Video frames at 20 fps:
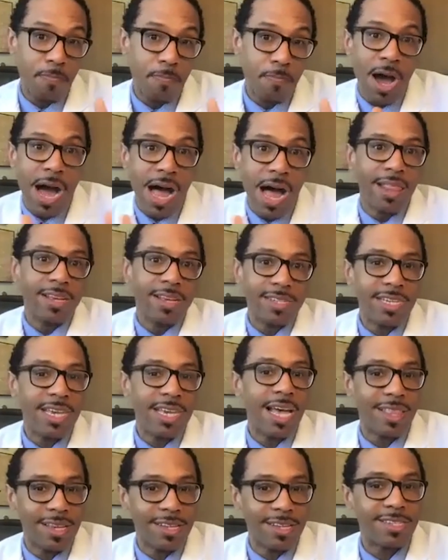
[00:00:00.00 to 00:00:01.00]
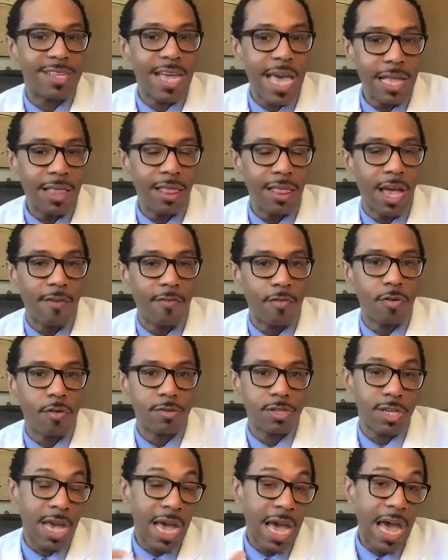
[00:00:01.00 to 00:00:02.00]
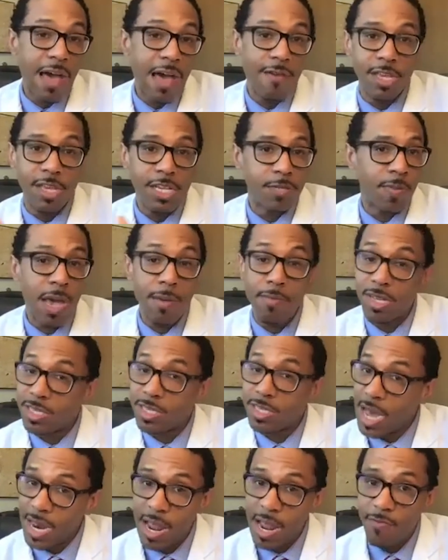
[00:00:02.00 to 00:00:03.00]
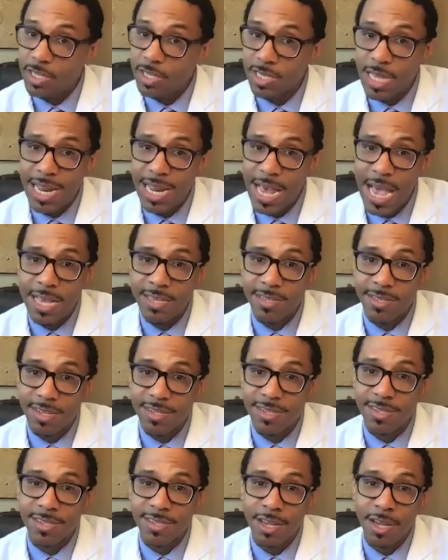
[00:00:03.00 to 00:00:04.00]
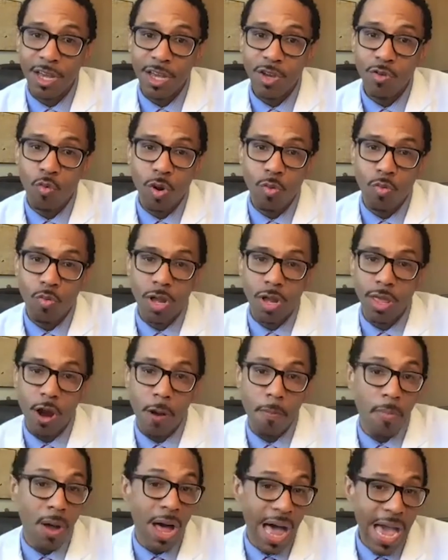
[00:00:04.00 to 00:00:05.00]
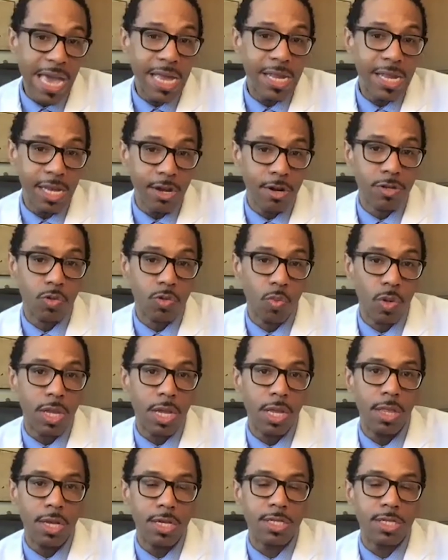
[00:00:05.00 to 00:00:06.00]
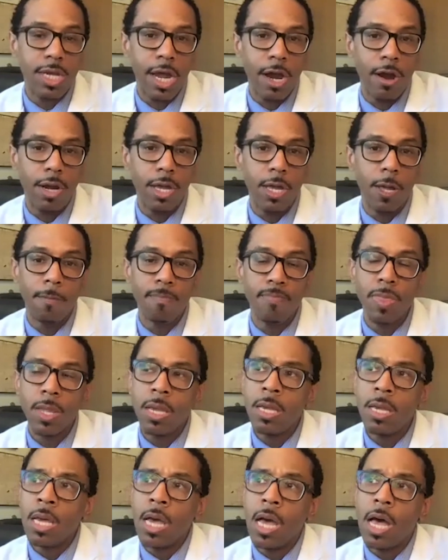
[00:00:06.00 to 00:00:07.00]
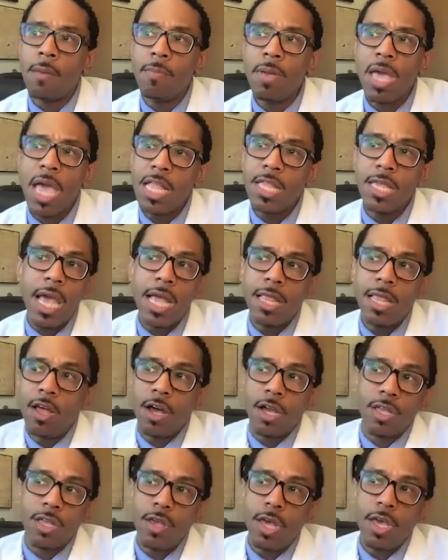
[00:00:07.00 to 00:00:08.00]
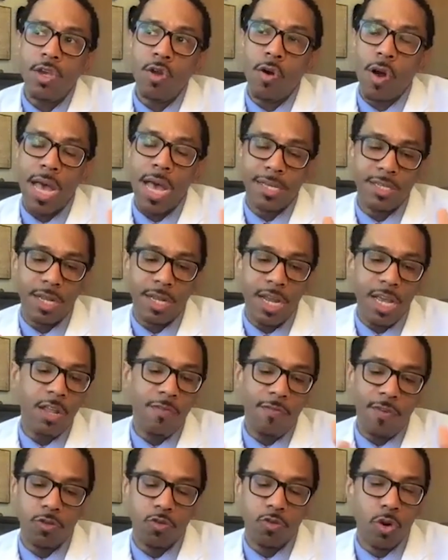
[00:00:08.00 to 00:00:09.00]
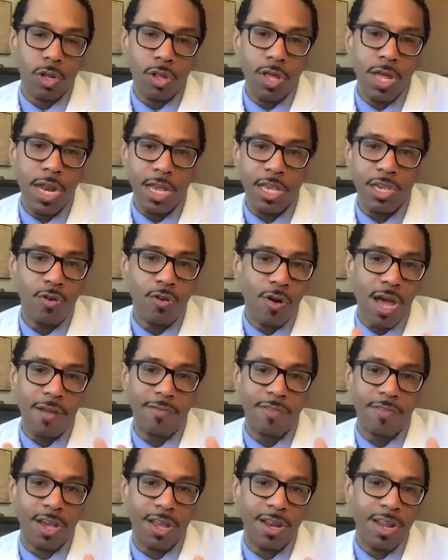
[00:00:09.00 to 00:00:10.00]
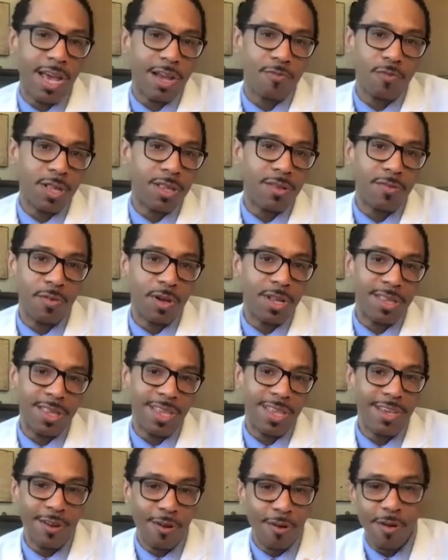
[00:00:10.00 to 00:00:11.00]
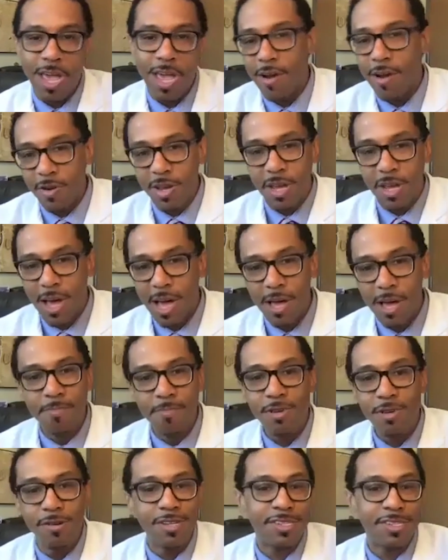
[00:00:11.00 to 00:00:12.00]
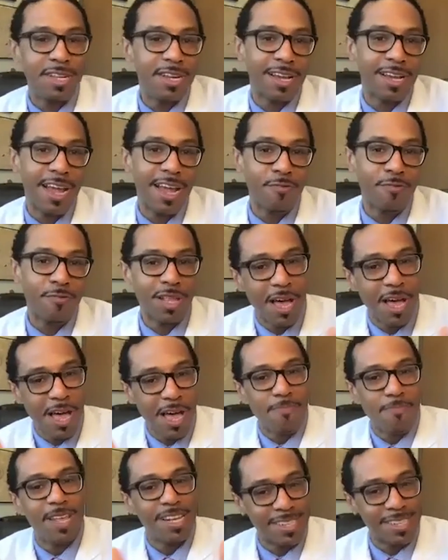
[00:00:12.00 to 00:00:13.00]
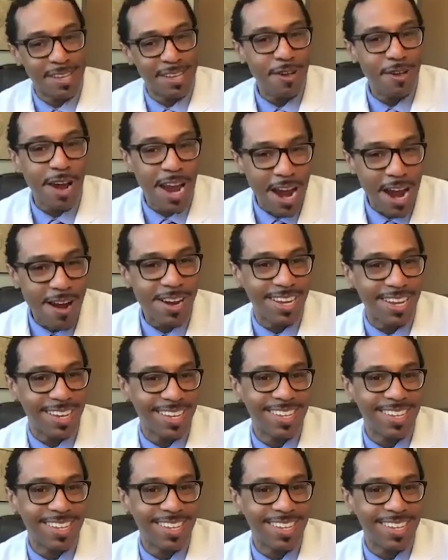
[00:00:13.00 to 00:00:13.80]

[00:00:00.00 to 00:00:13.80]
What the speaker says: policy at the state level to have these payments. Not every state has this. We really are pioneers within this area. And look, as an individual clinic, you don't have to connect with every hub. You just need to connect with the hub that's in your area,